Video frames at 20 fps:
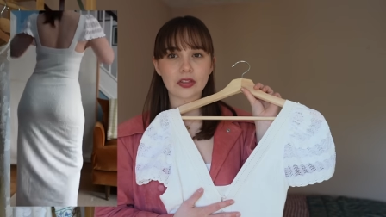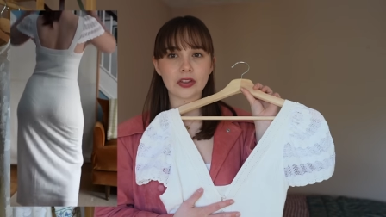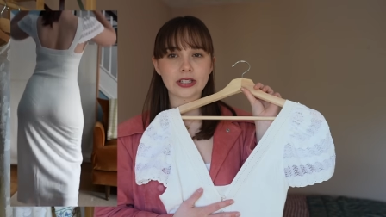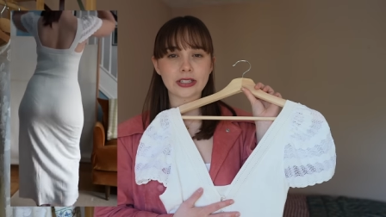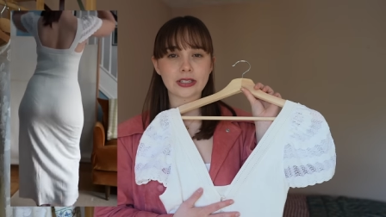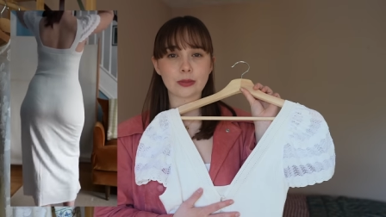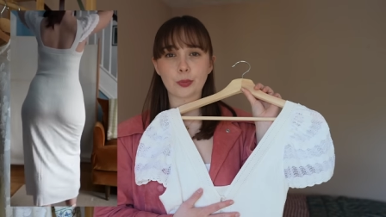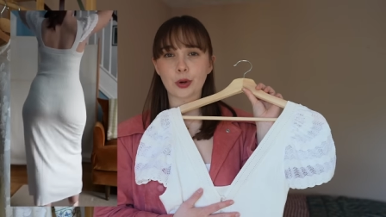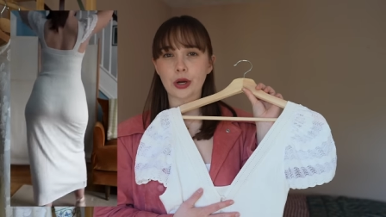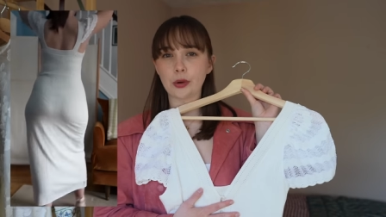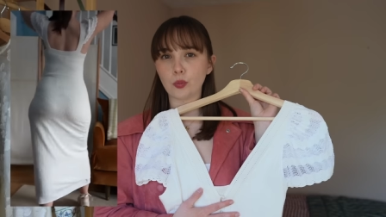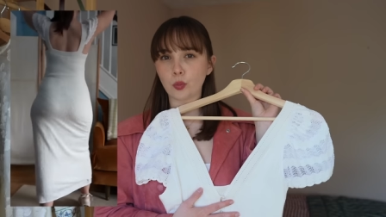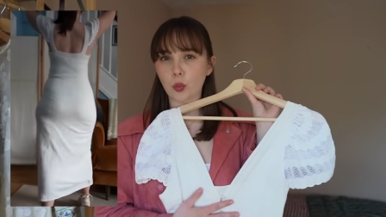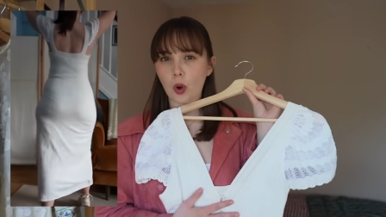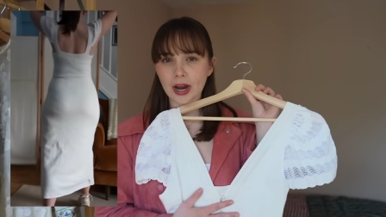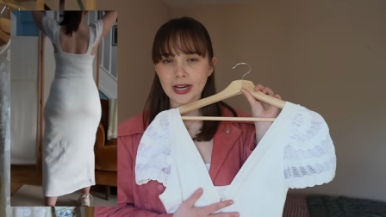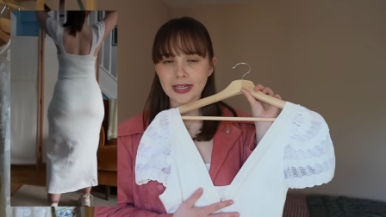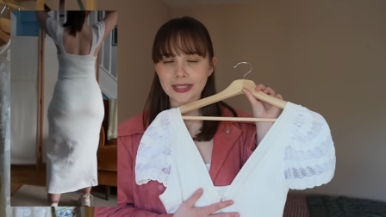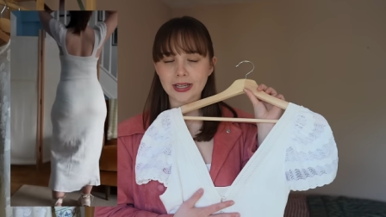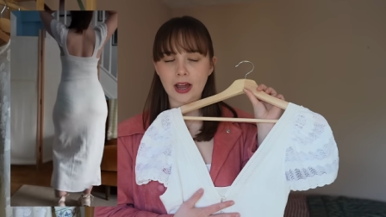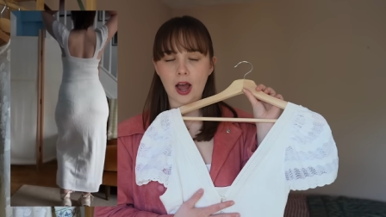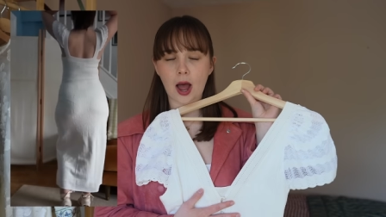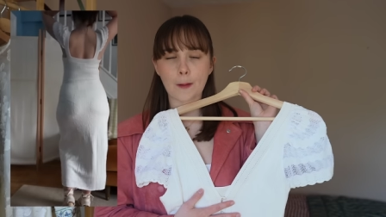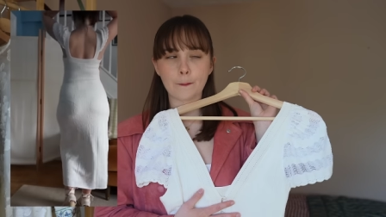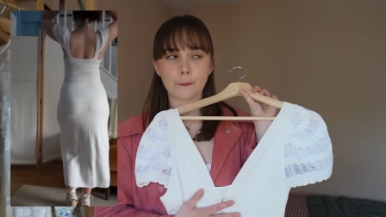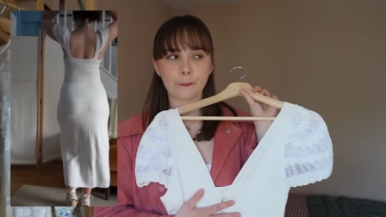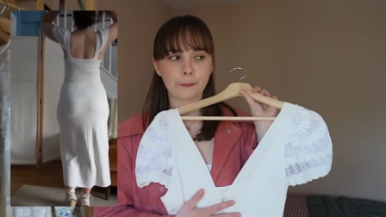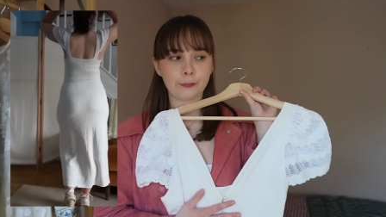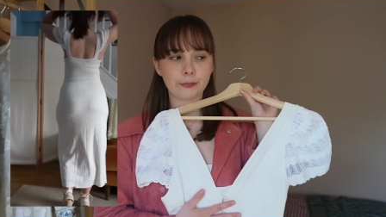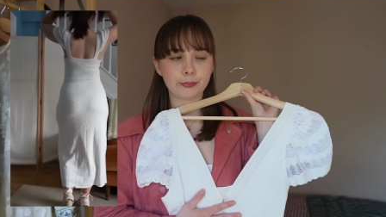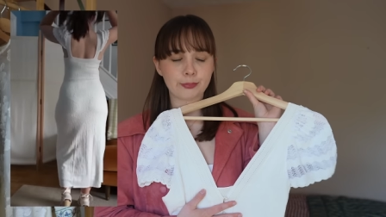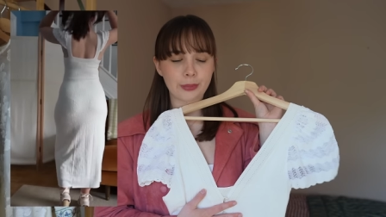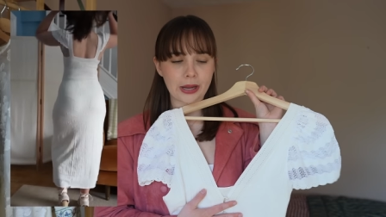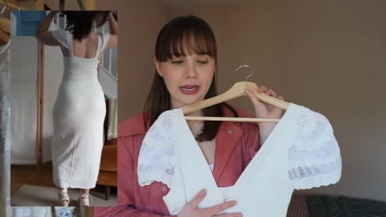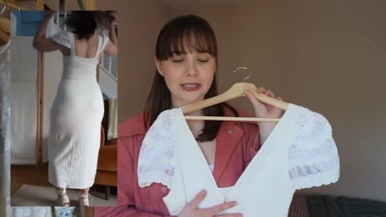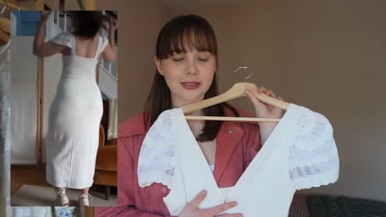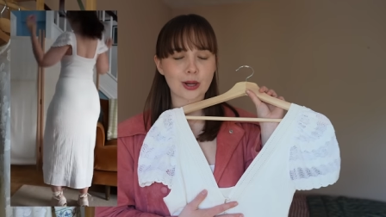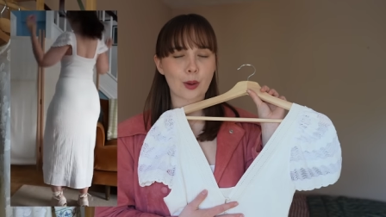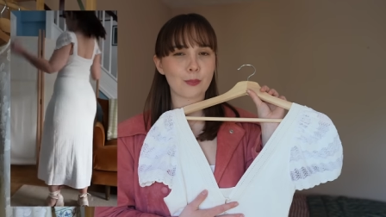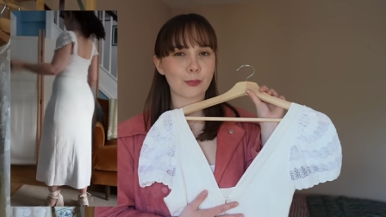this a bit whiter
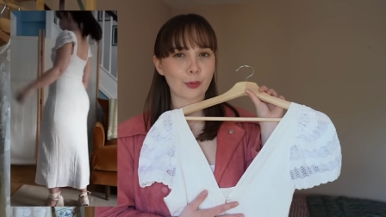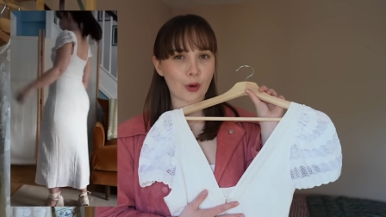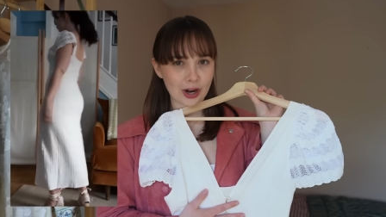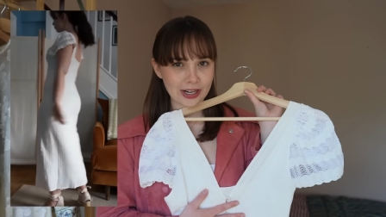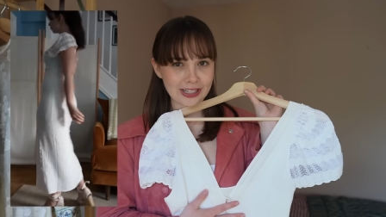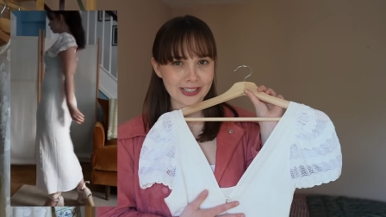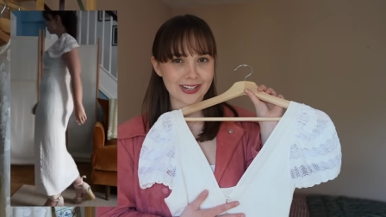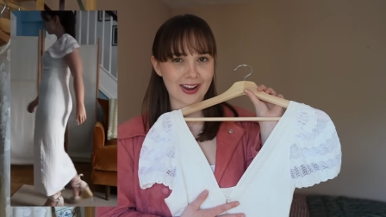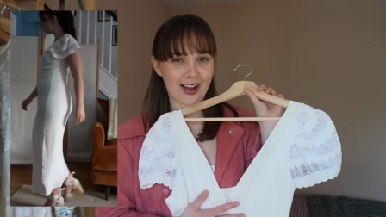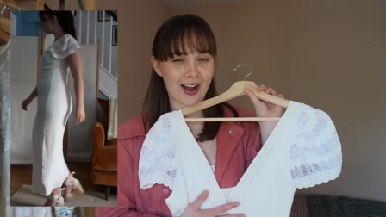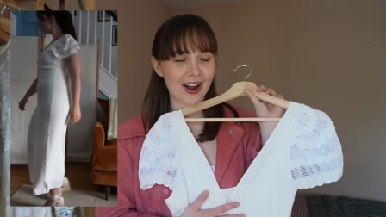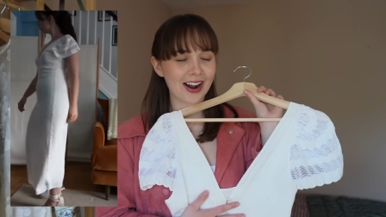bit brighter